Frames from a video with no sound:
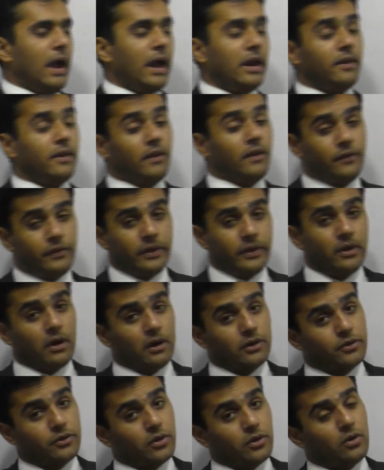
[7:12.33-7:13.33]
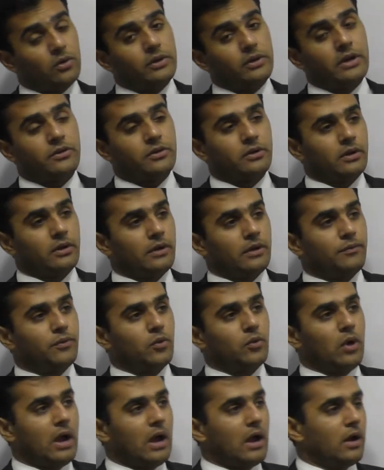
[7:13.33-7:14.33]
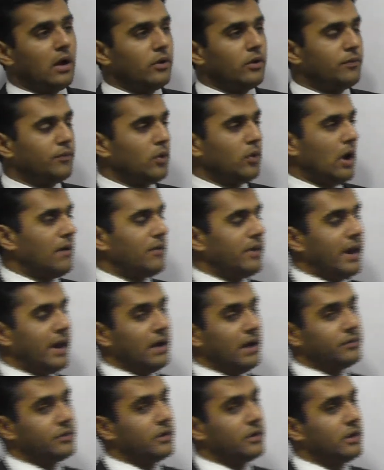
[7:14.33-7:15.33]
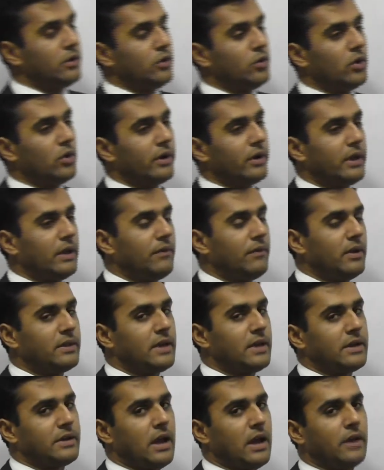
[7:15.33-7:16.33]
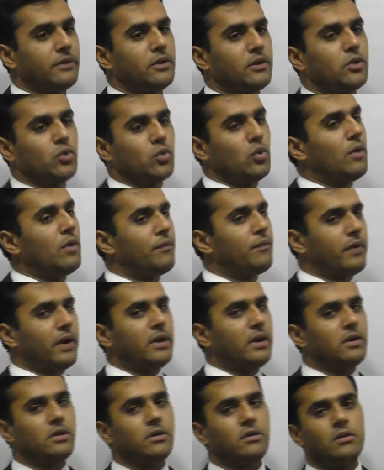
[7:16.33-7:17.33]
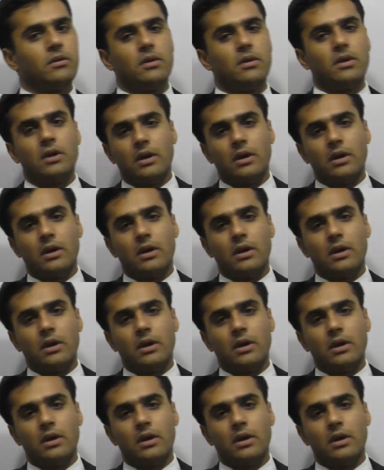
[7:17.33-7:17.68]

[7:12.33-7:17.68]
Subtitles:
Another thing also, that if you have an asset and you are giving that asset to a friend,